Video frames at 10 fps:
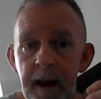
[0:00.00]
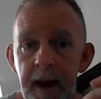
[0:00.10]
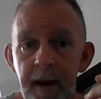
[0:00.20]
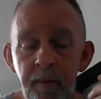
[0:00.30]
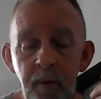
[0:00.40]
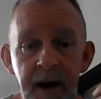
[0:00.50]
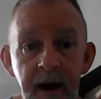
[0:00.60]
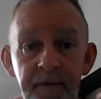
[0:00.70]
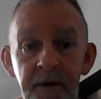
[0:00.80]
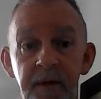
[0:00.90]
and we
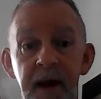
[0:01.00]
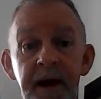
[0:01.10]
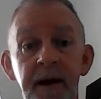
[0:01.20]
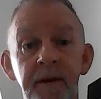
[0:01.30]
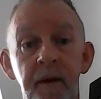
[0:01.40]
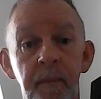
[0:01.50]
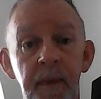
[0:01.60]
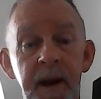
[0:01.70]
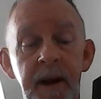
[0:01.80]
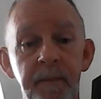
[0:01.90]
have to think in the
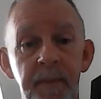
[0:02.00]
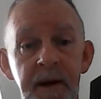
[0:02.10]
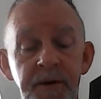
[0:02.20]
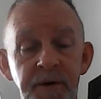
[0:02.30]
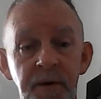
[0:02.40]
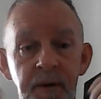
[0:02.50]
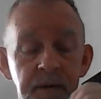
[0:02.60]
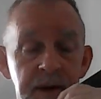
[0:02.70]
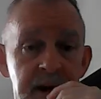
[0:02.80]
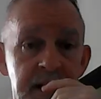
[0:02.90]
big picture of
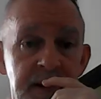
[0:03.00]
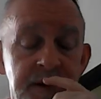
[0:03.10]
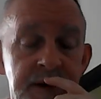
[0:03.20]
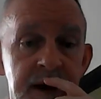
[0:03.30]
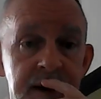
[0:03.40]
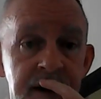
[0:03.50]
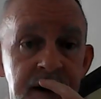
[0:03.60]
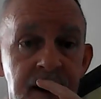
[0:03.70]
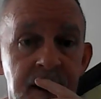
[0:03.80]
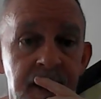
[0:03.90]
things and
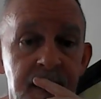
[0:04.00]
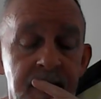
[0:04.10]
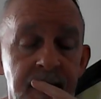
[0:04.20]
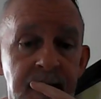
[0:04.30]
uh,